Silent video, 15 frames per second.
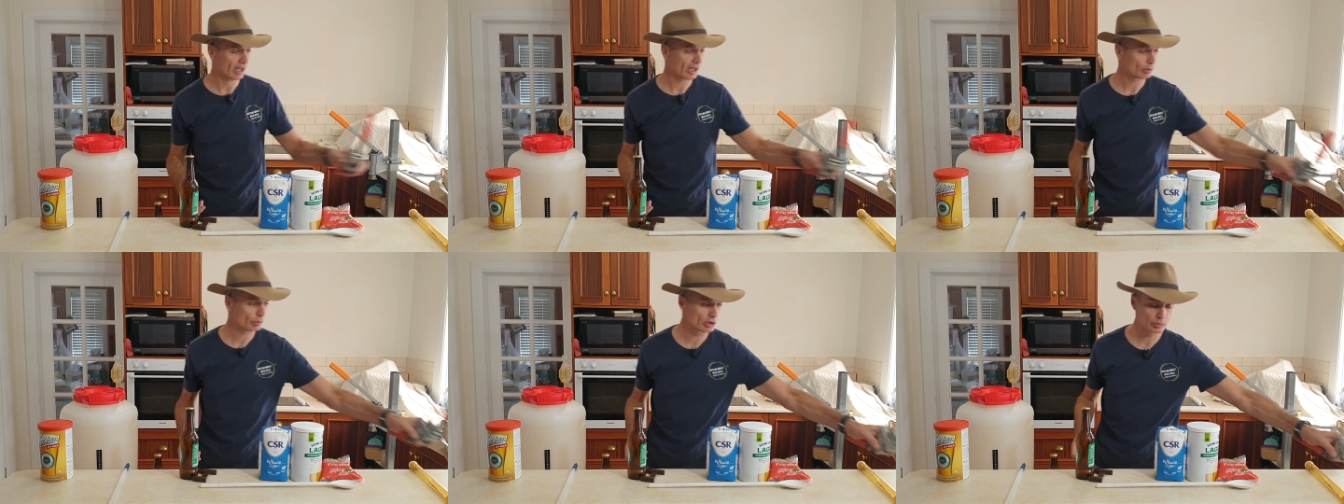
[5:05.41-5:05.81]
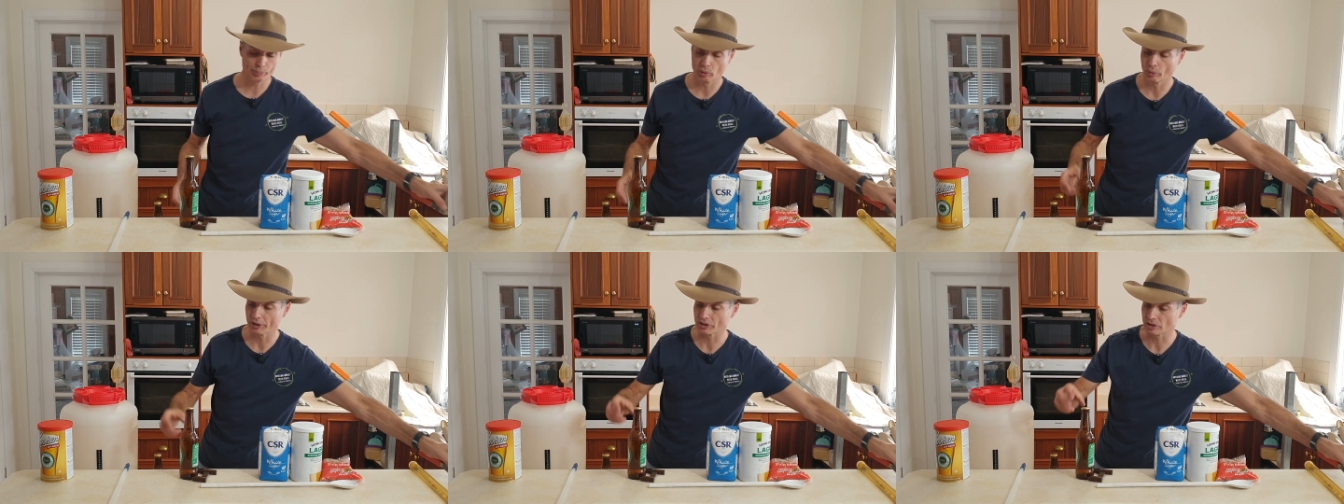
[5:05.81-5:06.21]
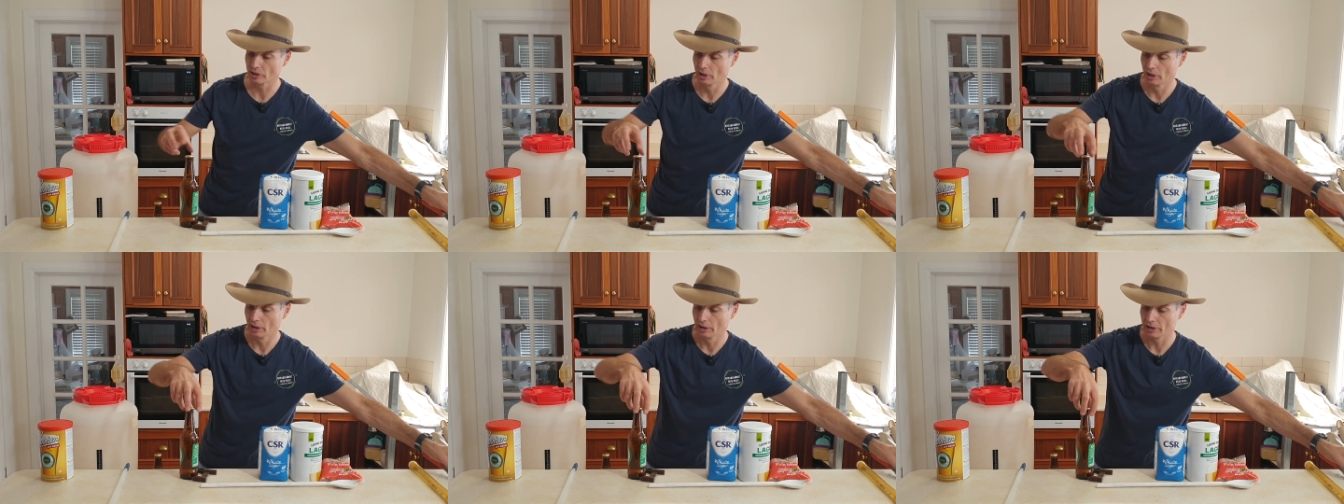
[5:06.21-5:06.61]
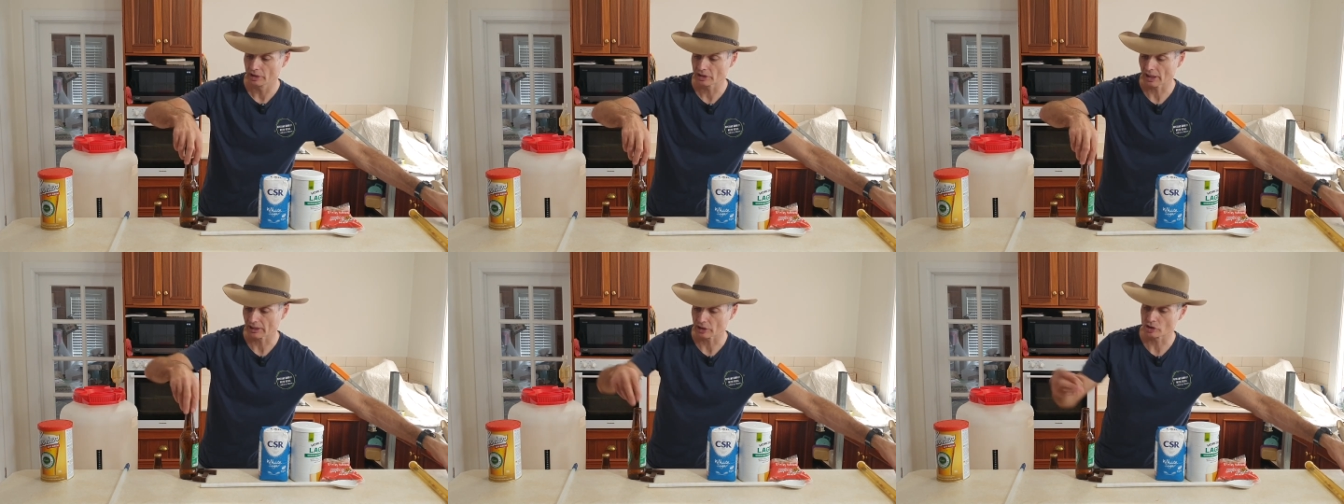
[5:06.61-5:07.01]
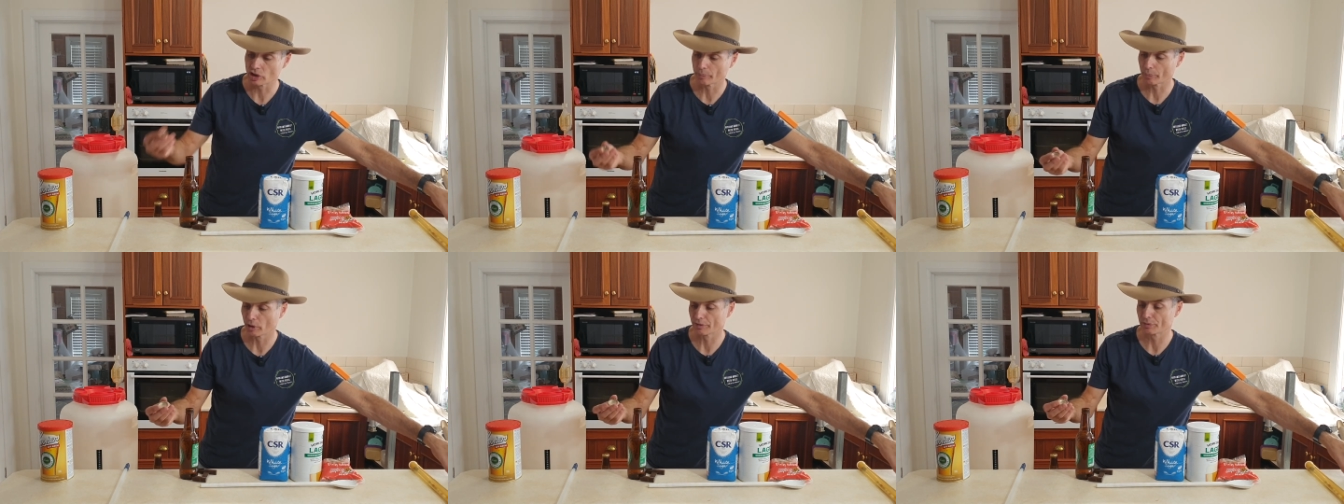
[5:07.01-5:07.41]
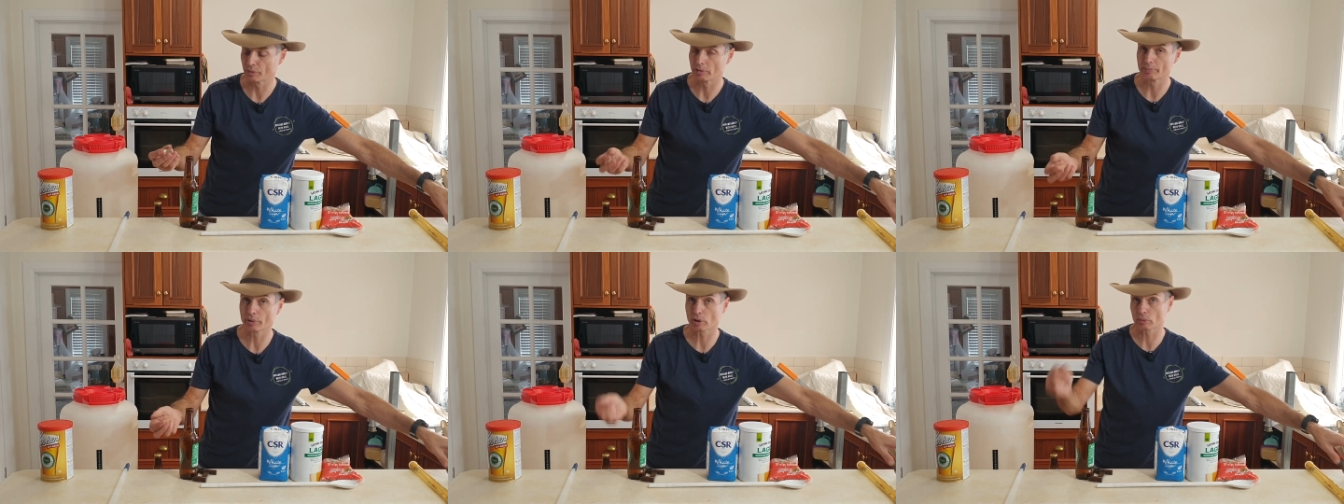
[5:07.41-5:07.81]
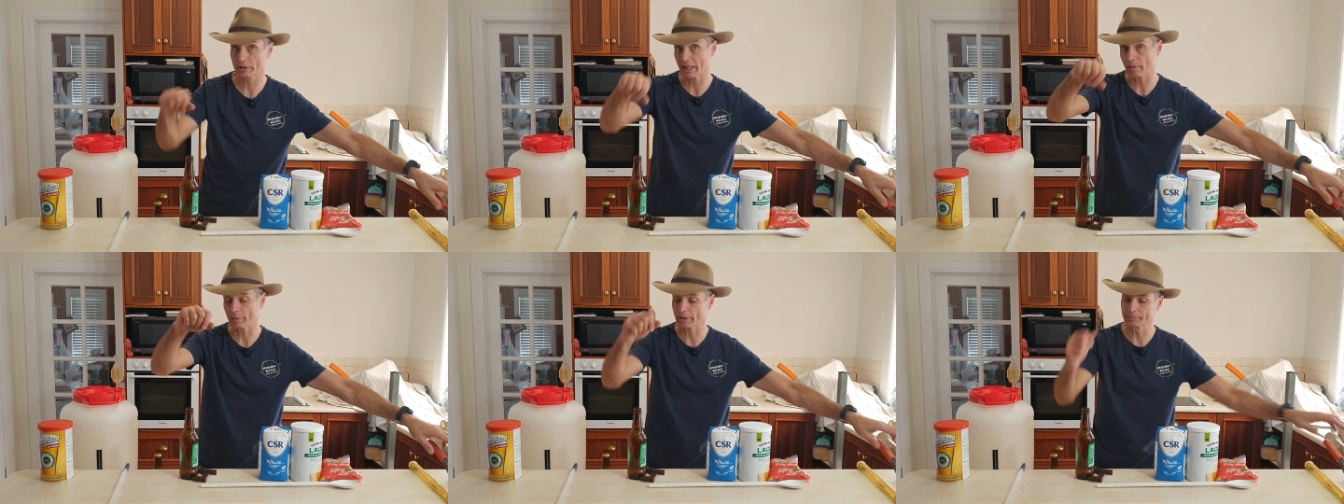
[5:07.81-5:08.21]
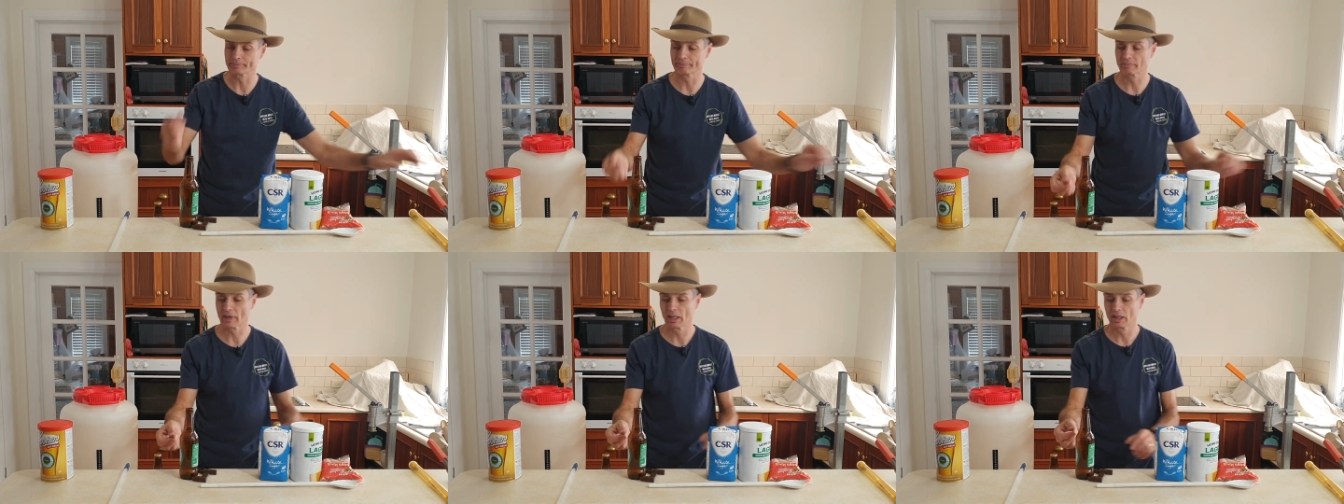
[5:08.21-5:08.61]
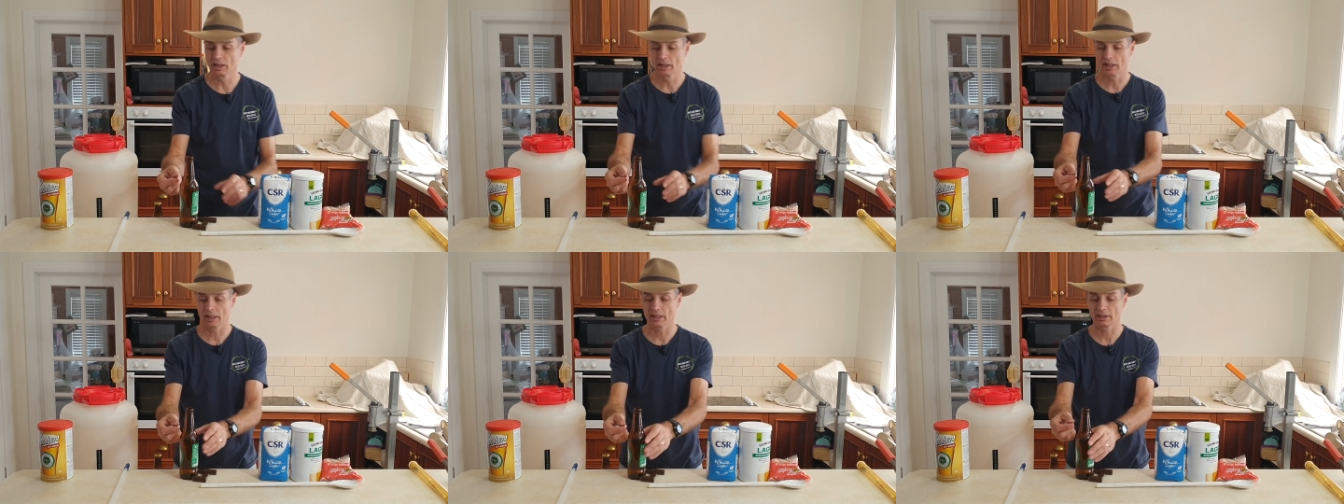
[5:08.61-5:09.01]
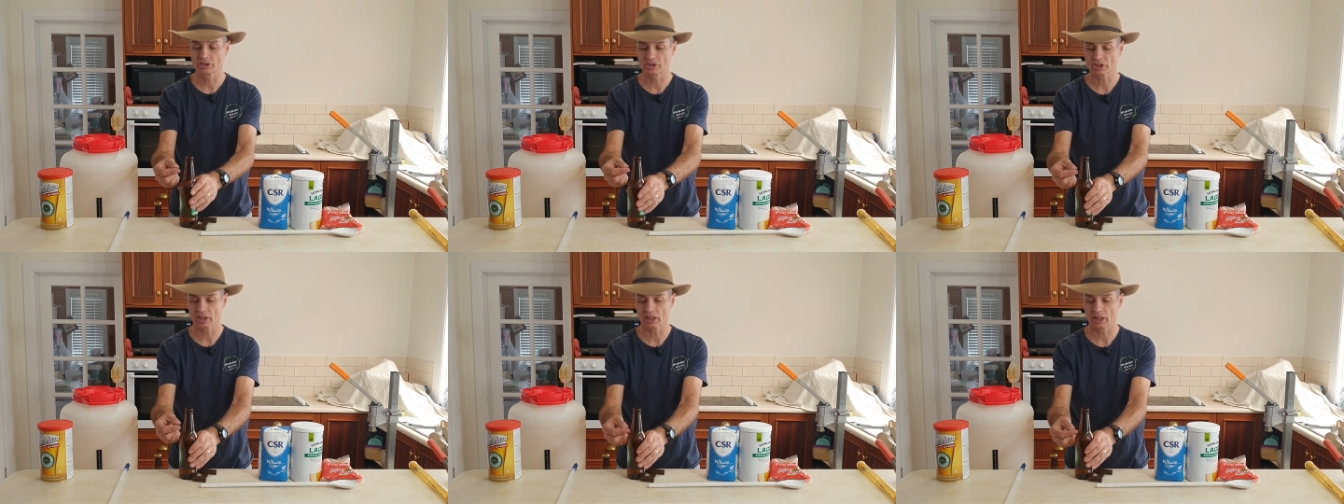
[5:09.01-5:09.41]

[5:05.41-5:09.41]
at which point you take the top off with a bottle capper and